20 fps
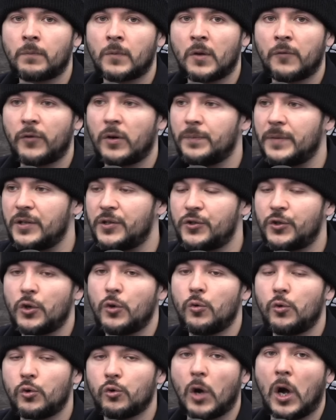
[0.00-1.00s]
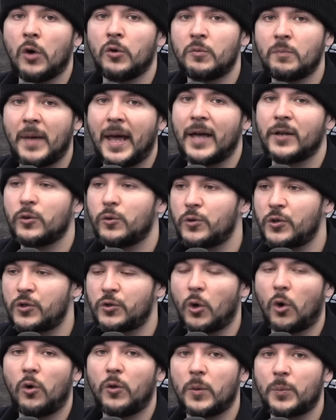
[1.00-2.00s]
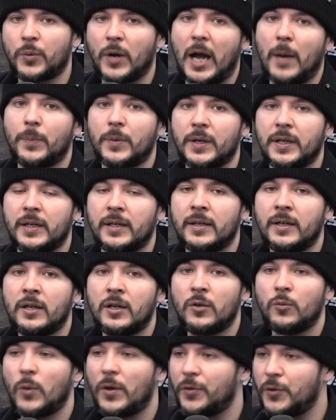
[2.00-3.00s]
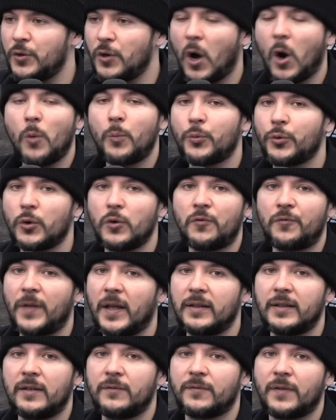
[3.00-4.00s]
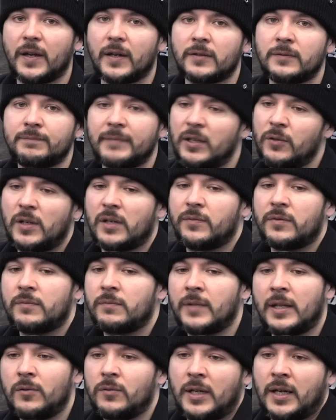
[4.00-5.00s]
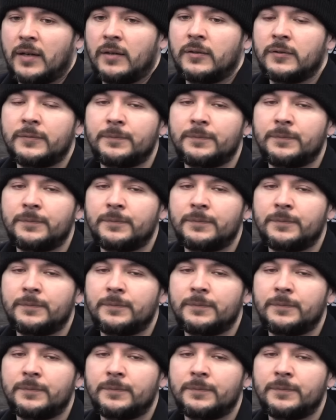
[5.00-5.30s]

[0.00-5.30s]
from these two grown men who stole the property with no proof they lived there. They don't give they don't care.